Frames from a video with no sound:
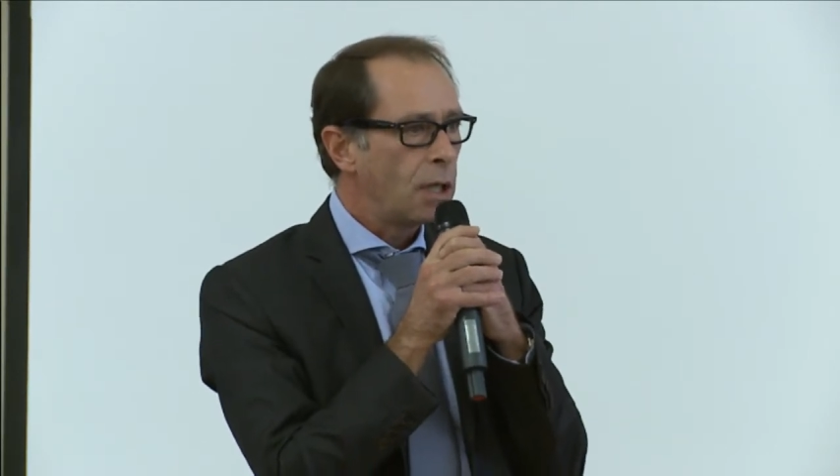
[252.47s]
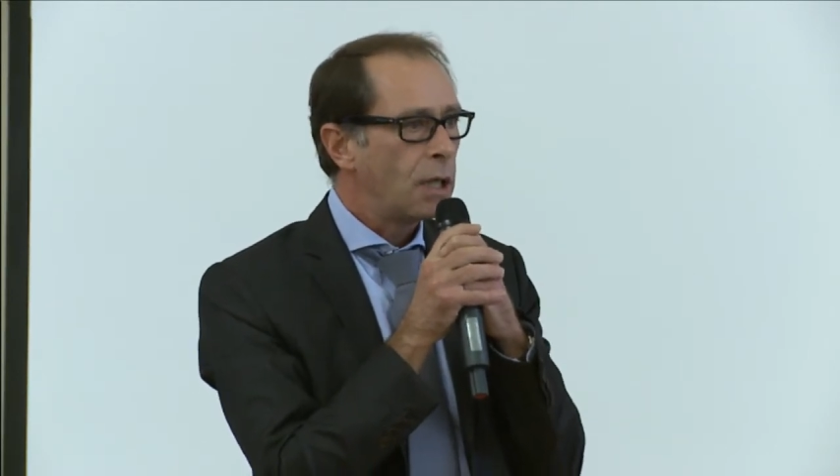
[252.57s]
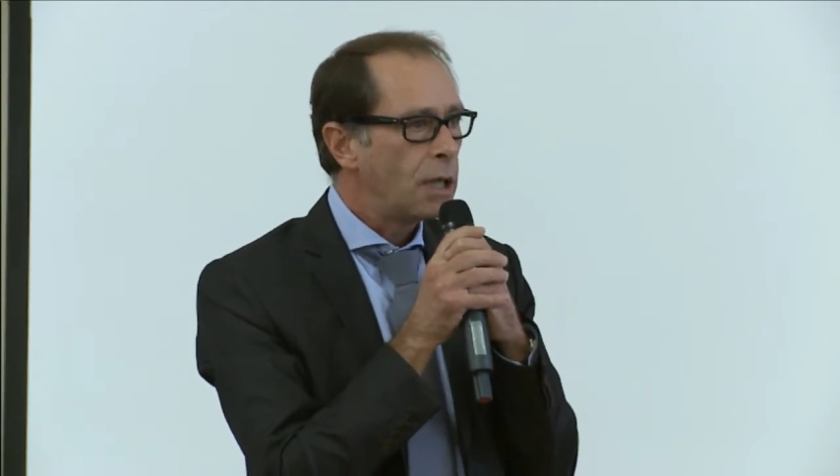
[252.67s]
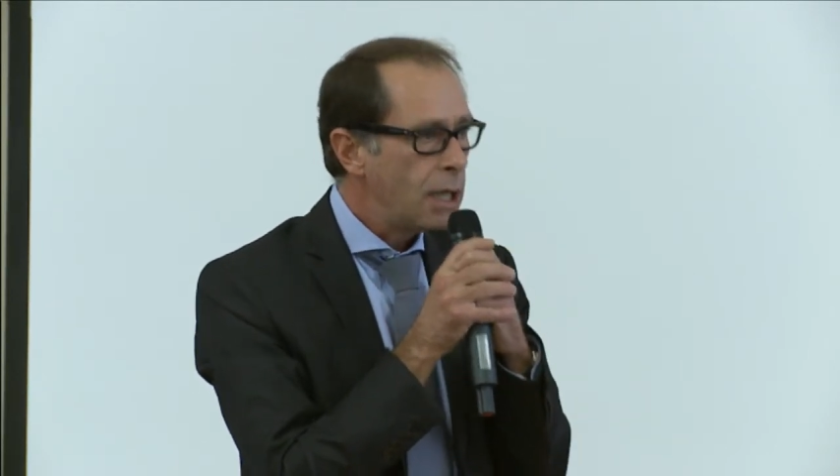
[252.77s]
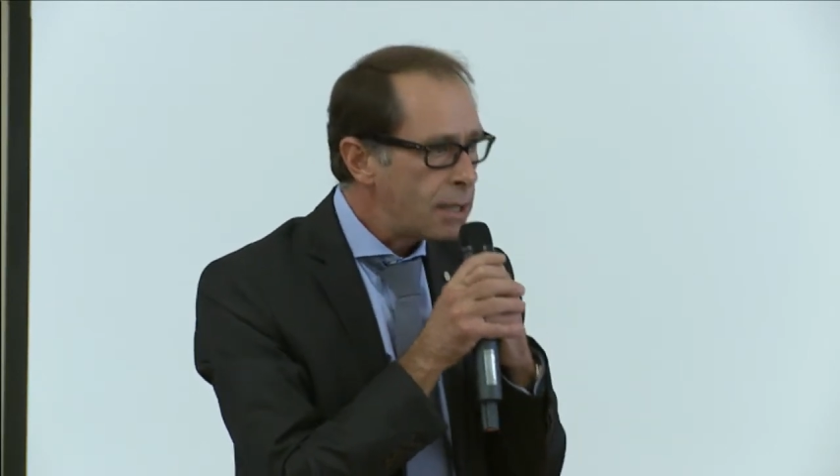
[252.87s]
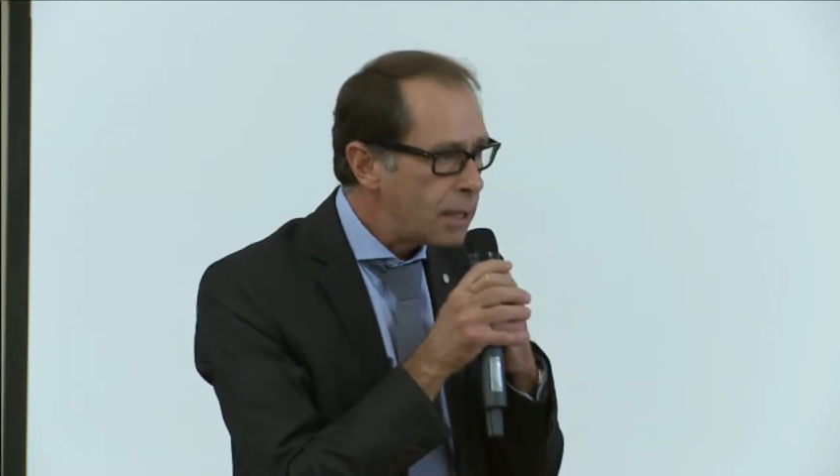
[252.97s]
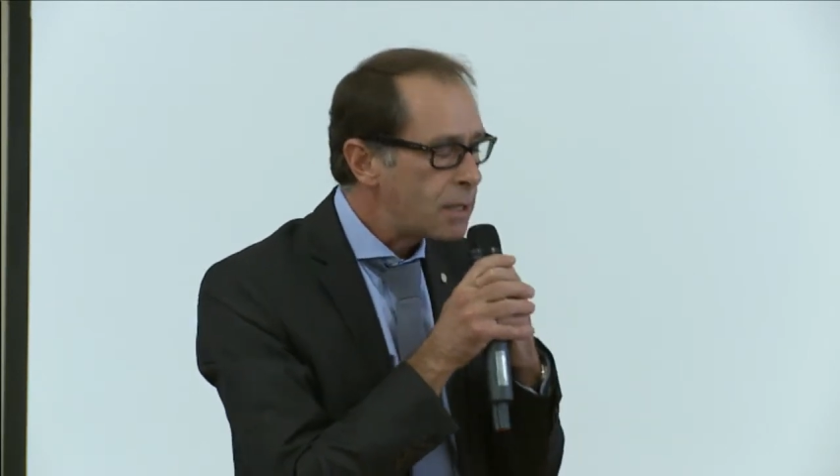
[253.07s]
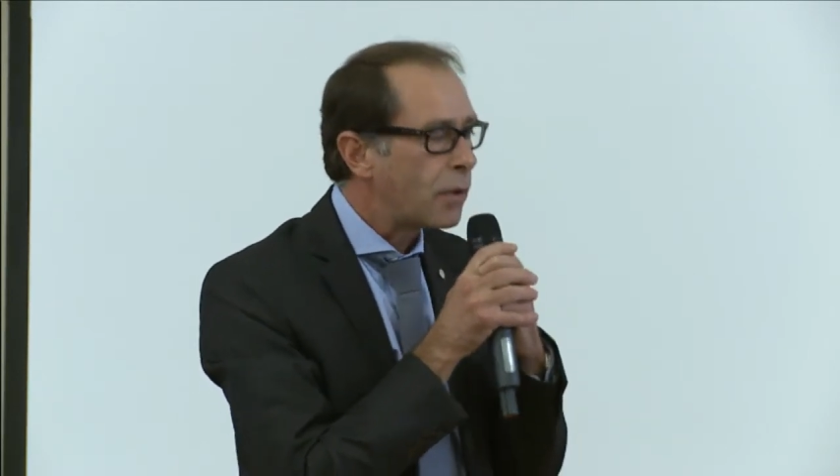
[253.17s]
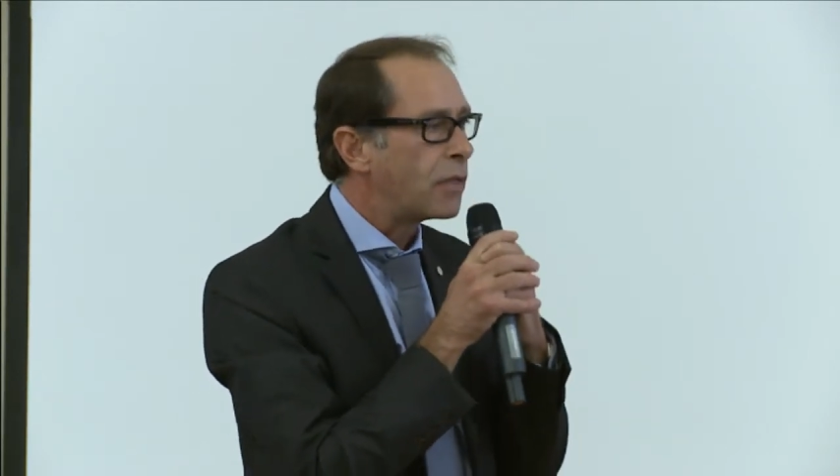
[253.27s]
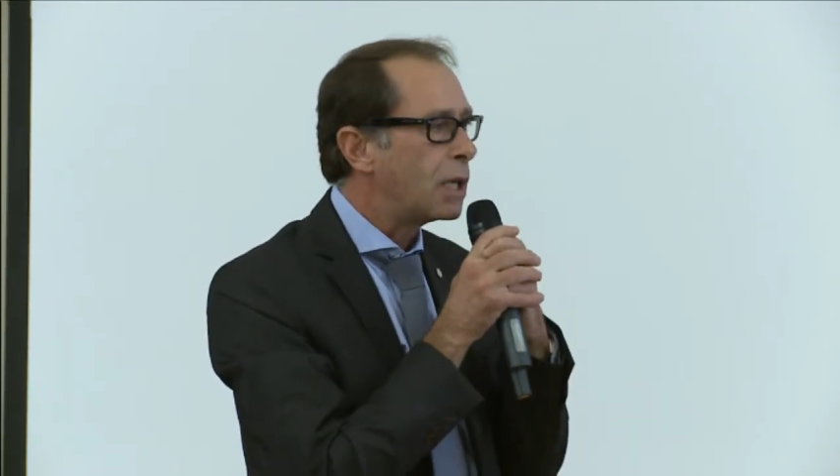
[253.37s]
This
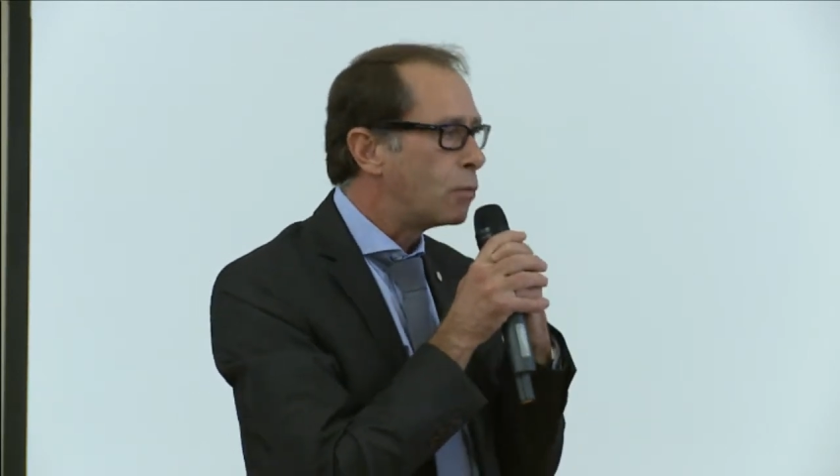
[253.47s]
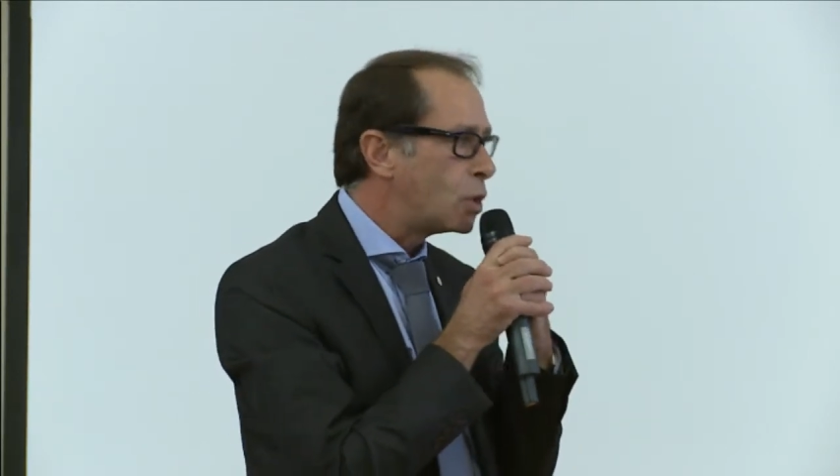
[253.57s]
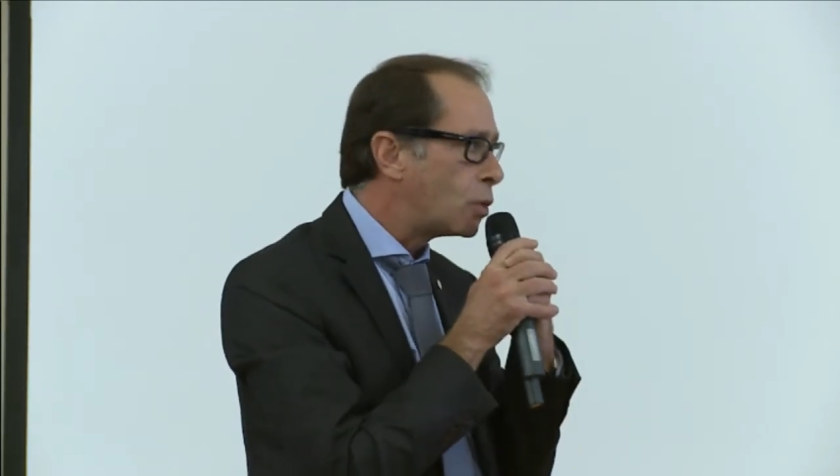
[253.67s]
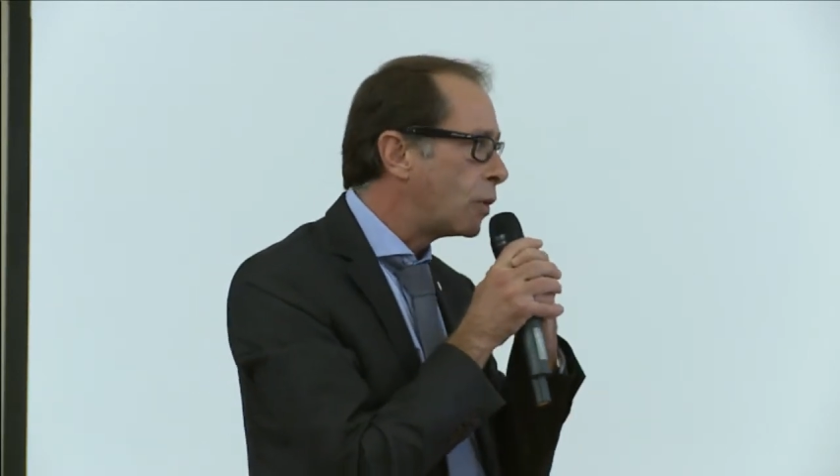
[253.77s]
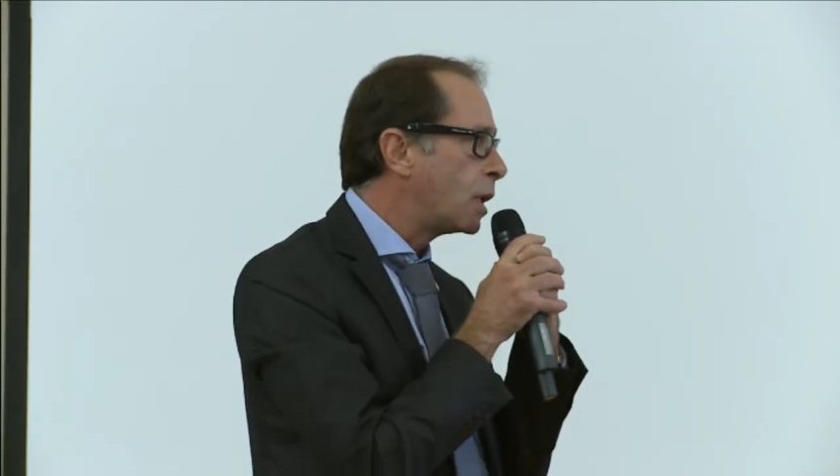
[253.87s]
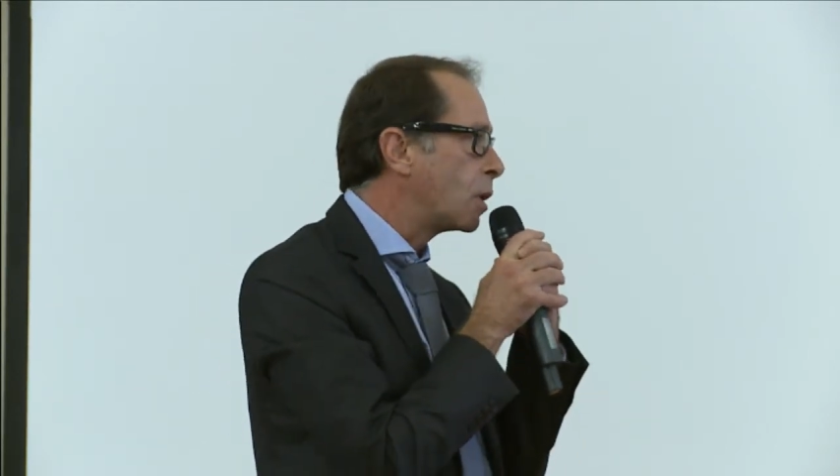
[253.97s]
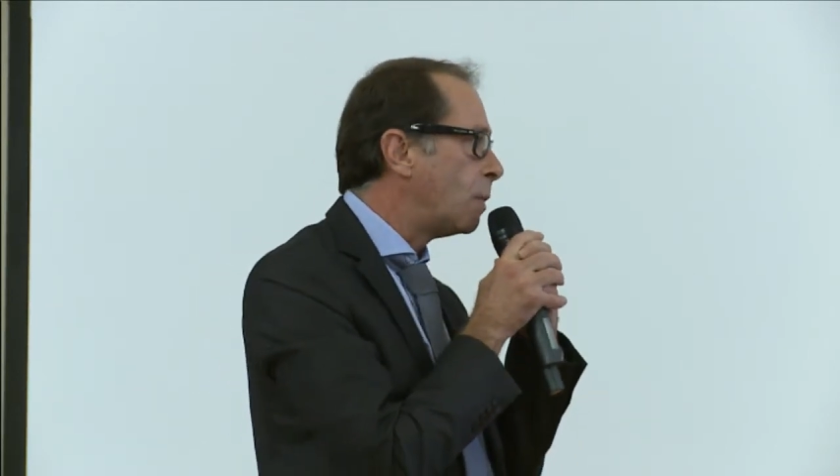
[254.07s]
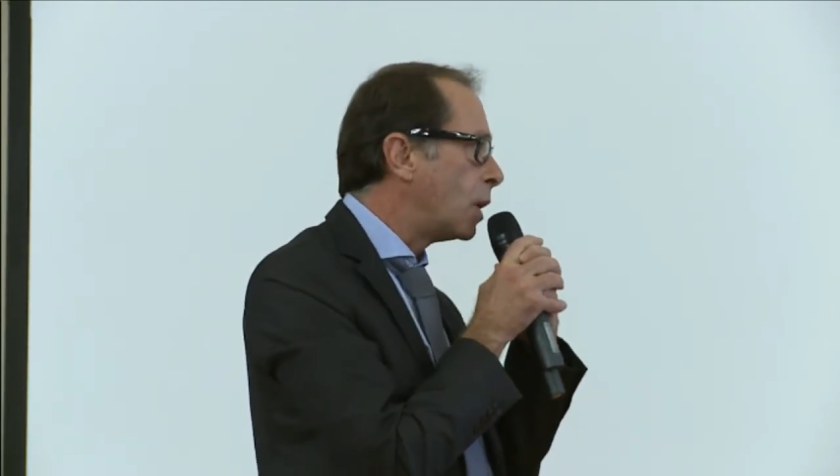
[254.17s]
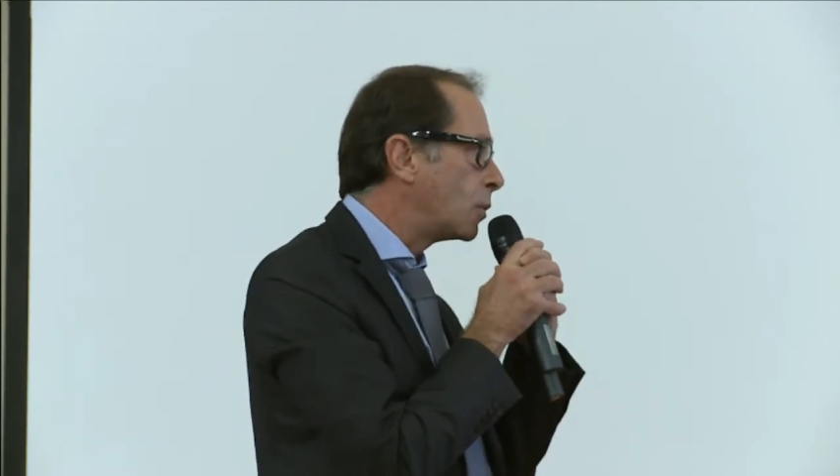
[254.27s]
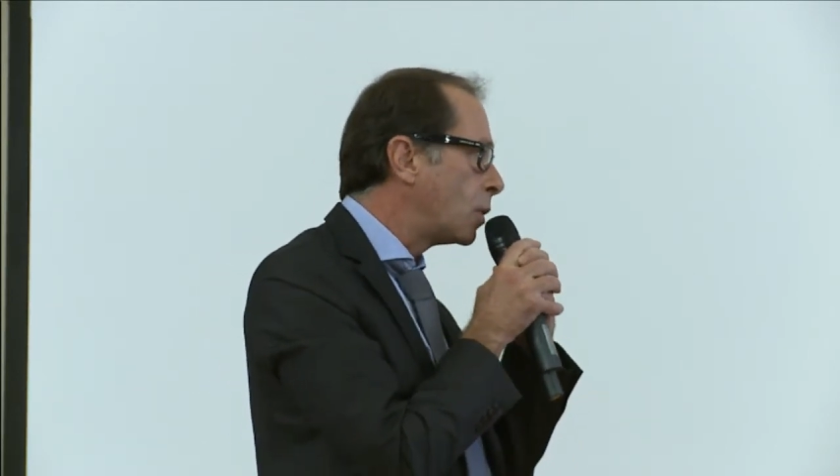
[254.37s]
is something we should think
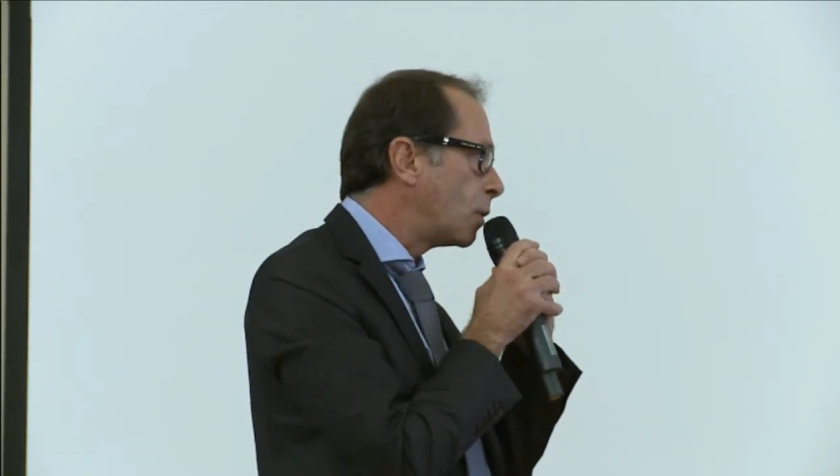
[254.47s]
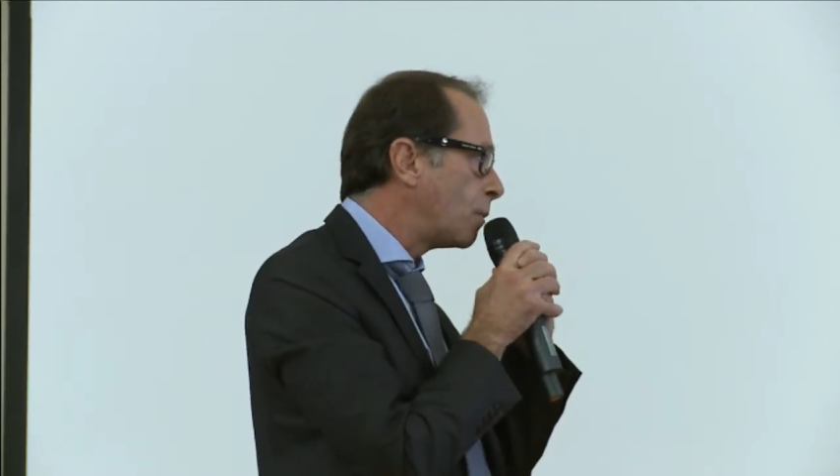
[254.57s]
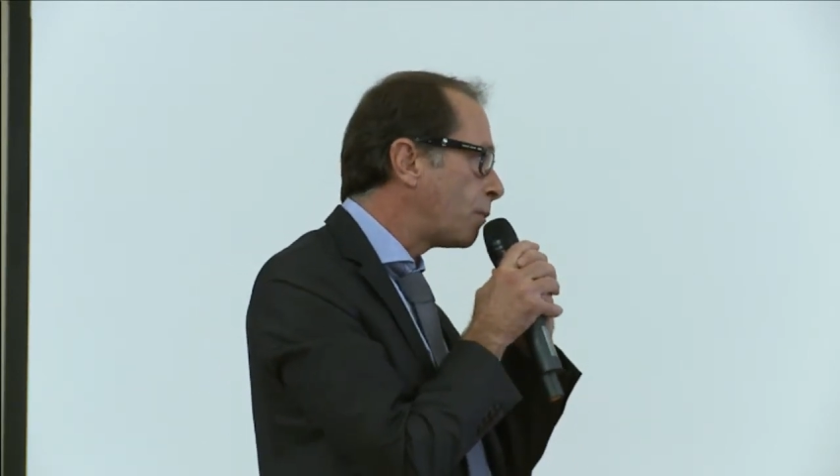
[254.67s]
about.